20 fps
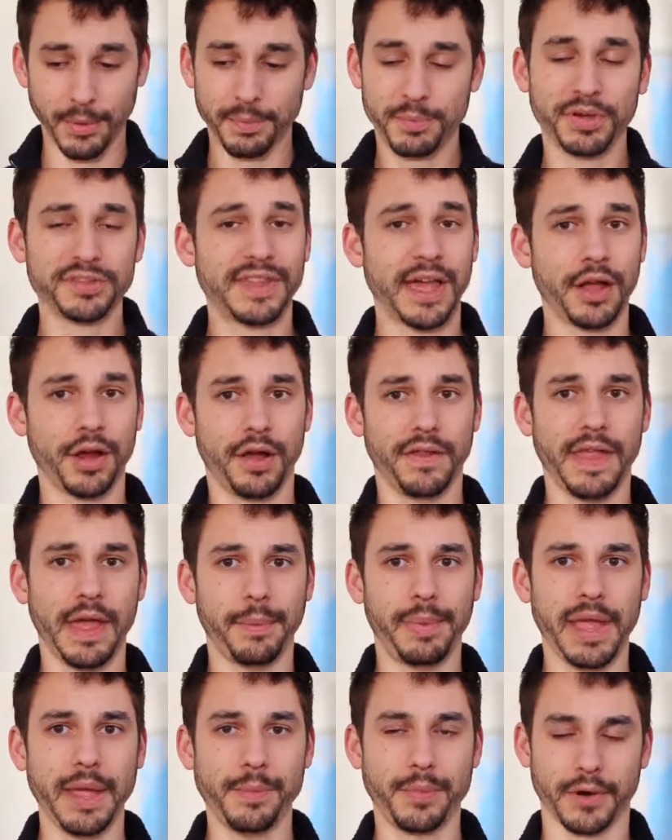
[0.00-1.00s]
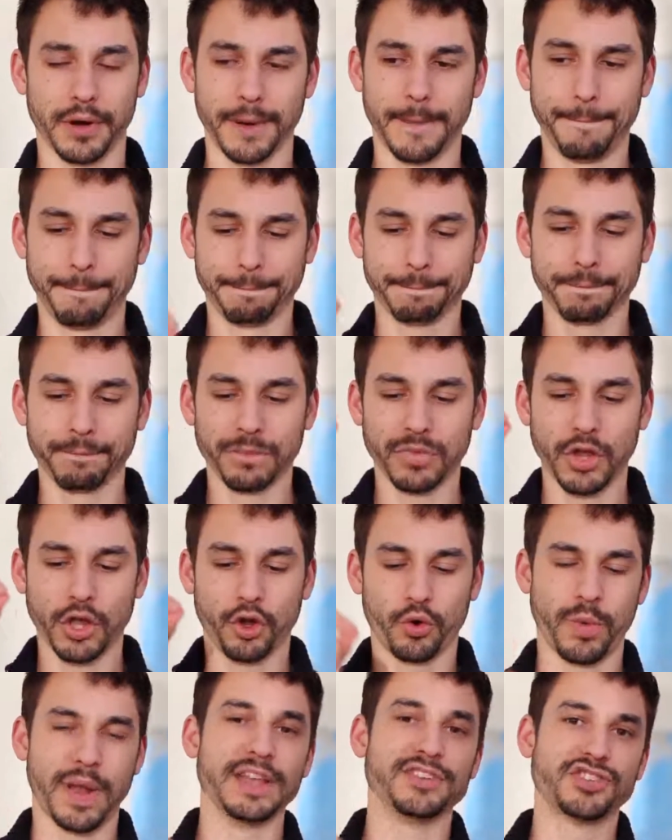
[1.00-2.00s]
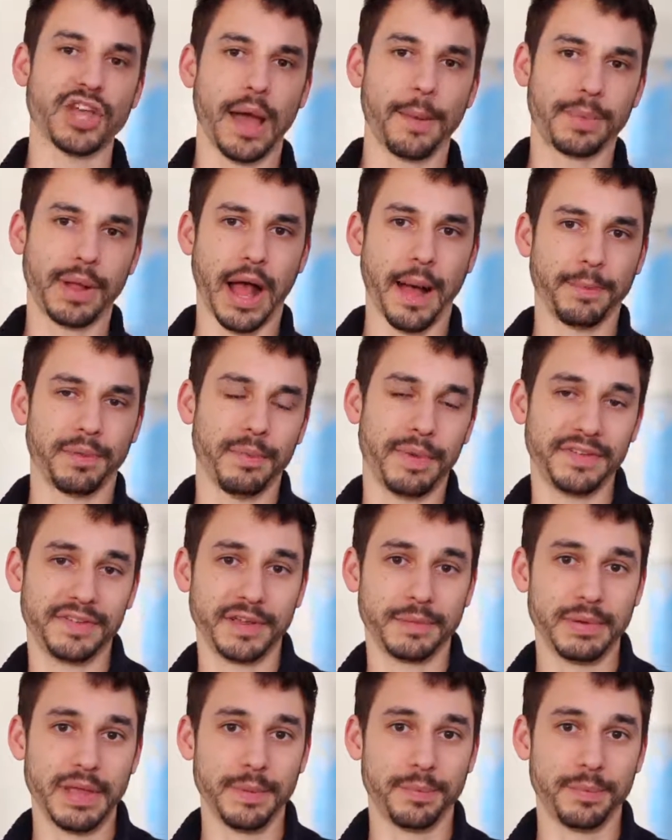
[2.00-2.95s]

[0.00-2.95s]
I would put that on that paper. Great job complimenting